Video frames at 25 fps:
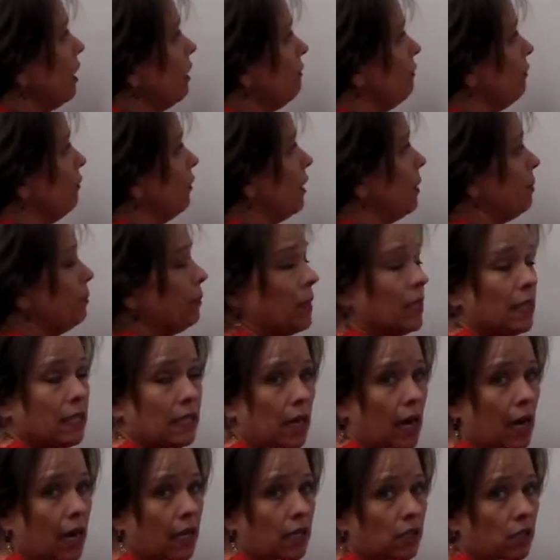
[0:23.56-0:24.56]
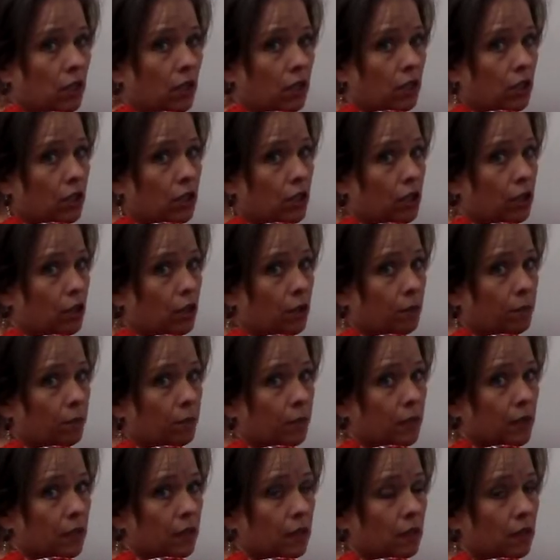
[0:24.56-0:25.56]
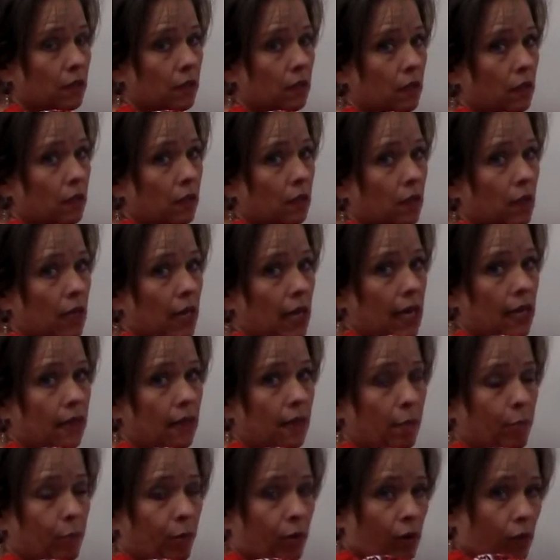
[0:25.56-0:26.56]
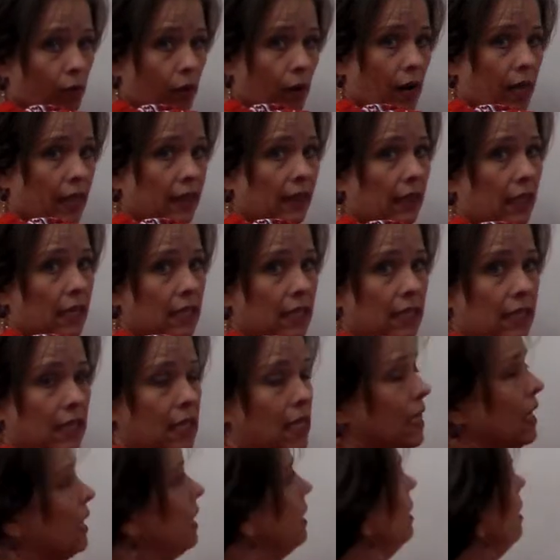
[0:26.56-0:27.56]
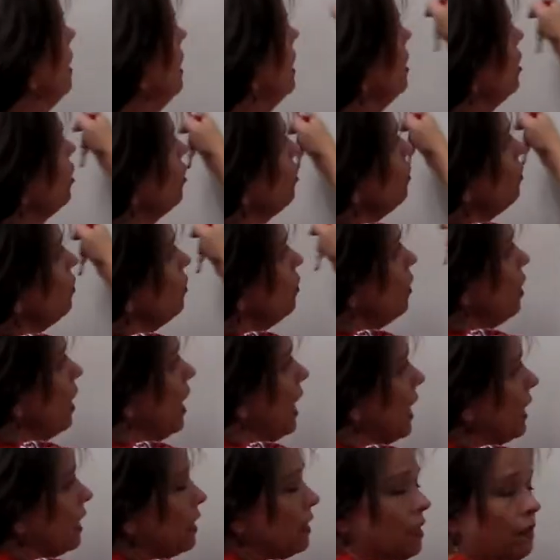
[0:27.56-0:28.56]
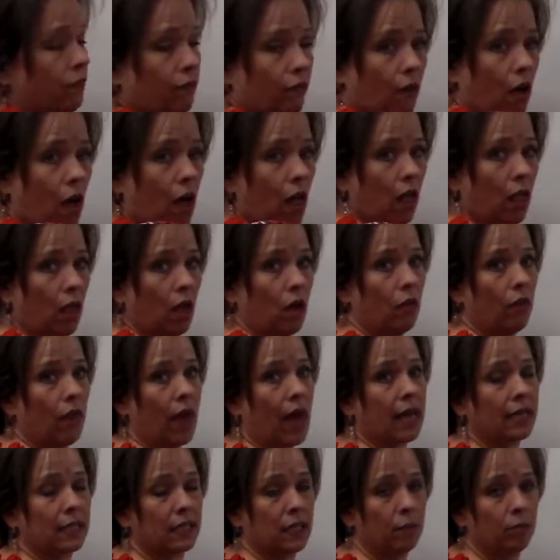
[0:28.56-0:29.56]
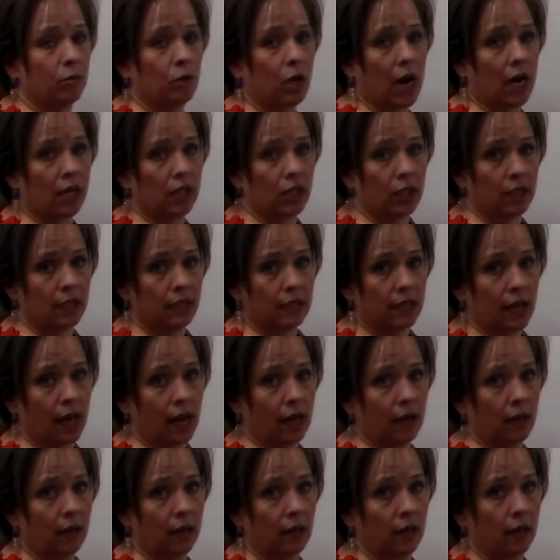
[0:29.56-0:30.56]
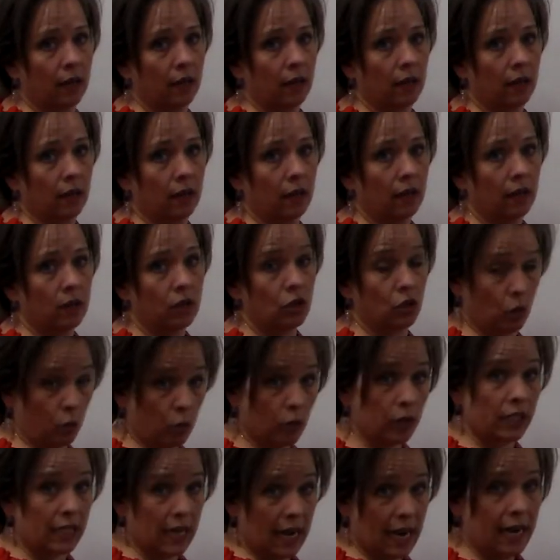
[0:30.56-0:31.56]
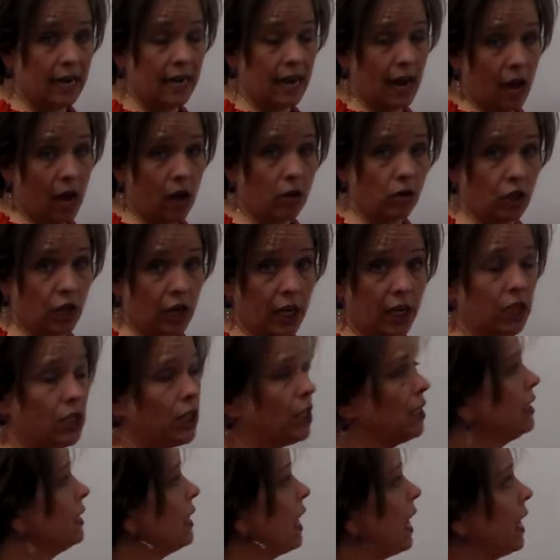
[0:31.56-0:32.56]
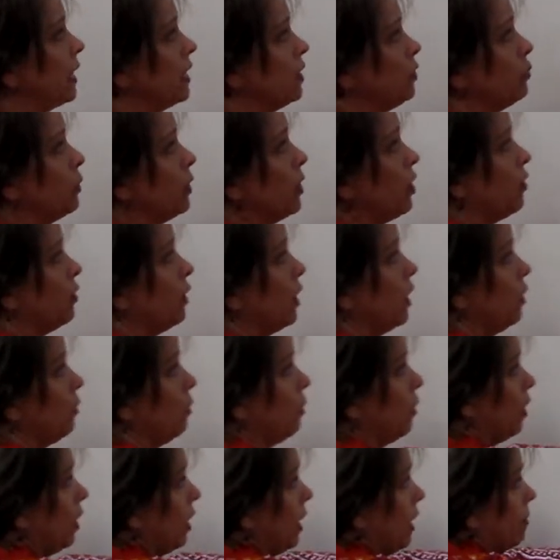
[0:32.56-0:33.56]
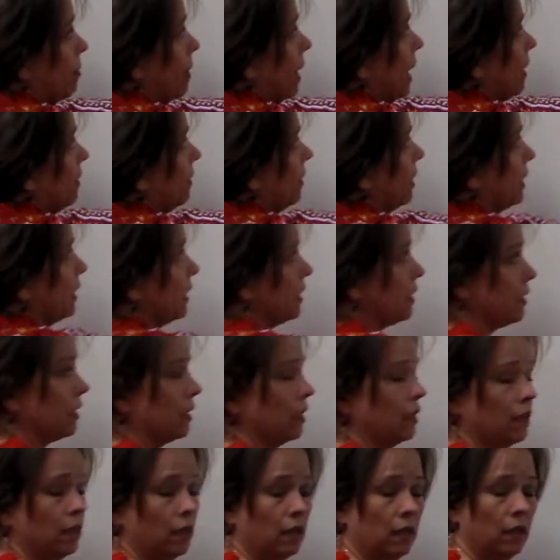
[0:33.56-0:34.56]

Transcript: going to flip the signs on the terms in the parentheses that directly follow that subtraction sign. So we're done now changing signs. We don't need to worry about this